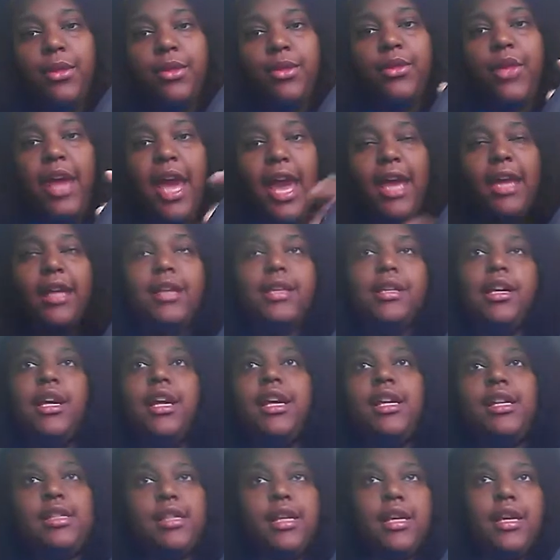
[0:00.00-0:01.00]
that
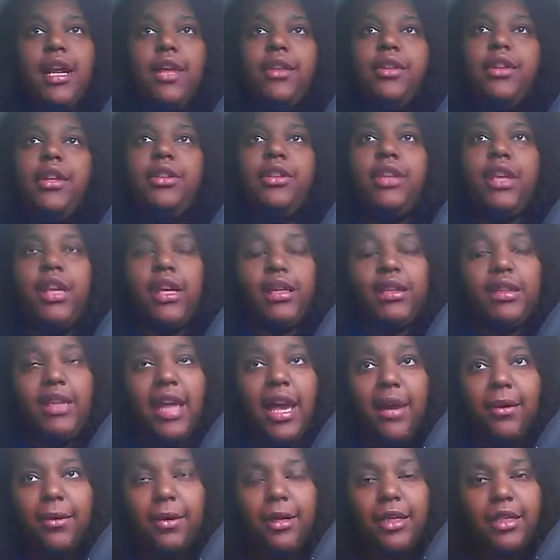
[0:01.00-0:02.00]
is another thing
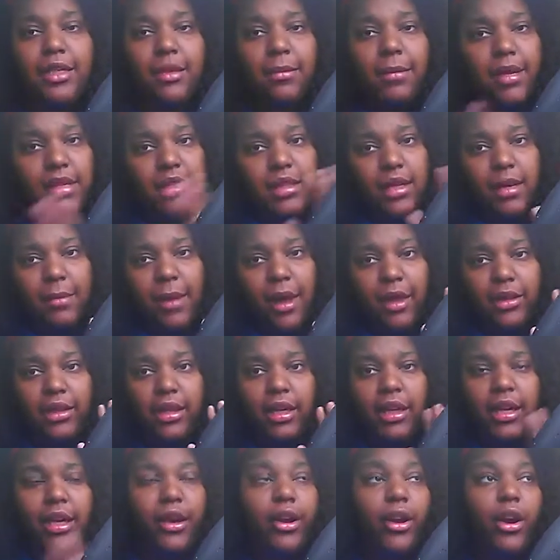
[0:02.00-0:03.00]
that is amazing about
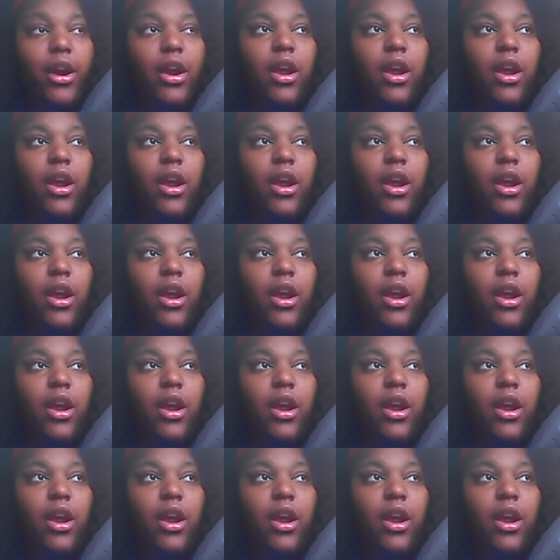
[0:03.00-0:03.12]
the hair.